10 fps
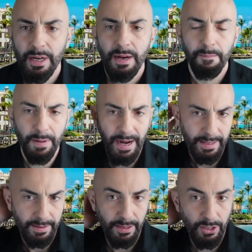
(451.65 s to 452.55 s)

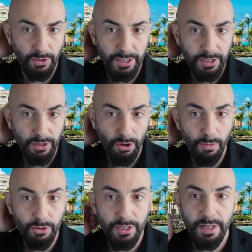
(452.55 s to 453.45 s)
But there is
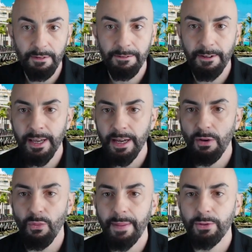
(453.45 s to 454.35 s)
almost nothing
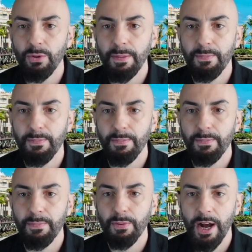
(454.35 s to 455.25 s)
a Web3
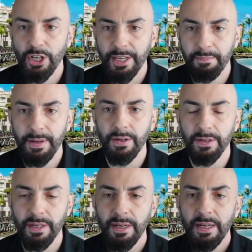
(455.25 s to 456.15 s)
project can build
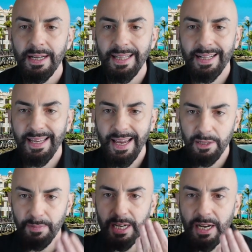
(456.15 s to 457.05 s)
that
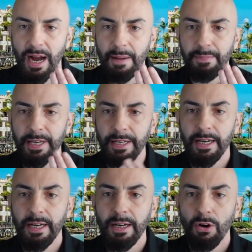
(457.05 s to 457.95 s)
can't be
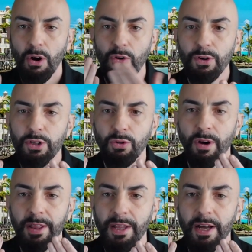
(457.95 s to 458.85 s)
copied over
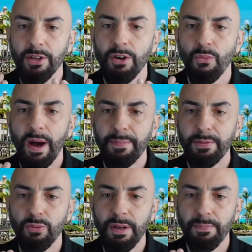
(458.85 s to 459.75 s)
to another
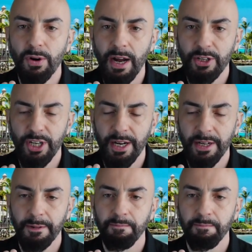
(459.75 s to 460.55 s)
Web3 project.